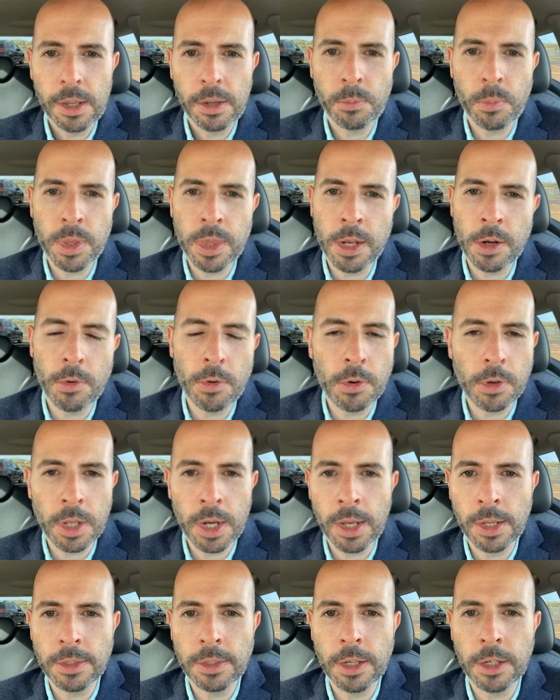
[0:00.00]
within
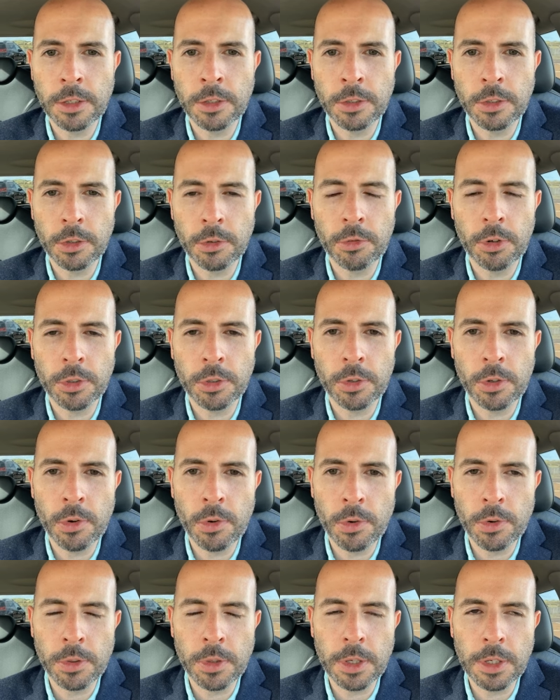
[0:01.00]
organisations across the
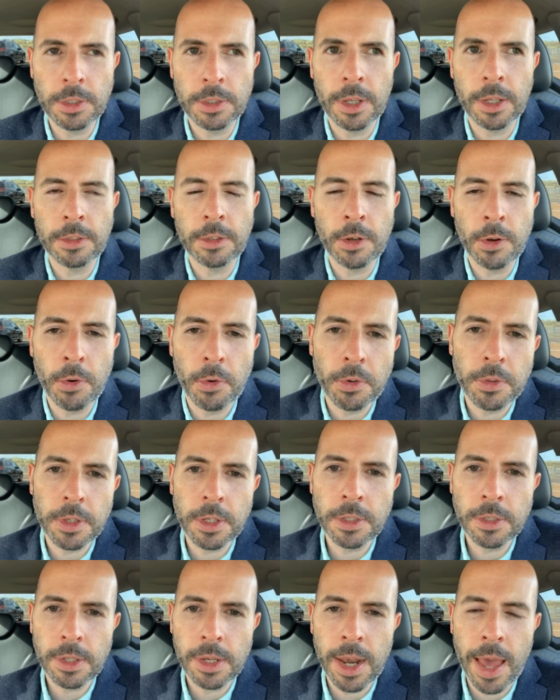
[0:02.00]
Northeast. That's a
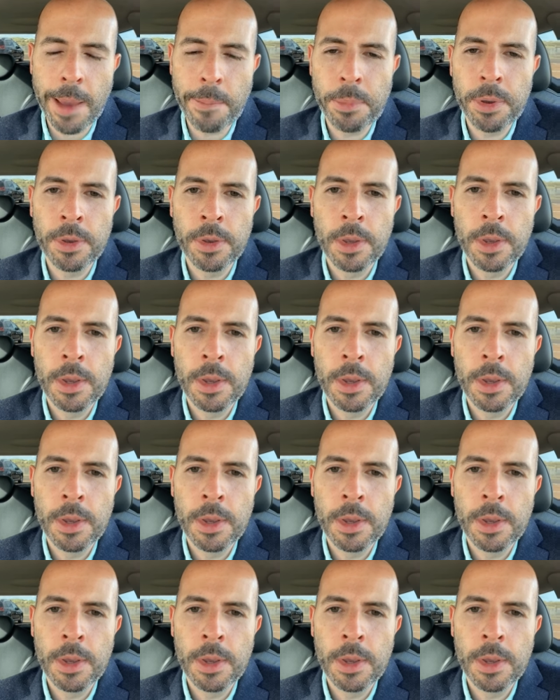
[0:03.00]
Northeast LEP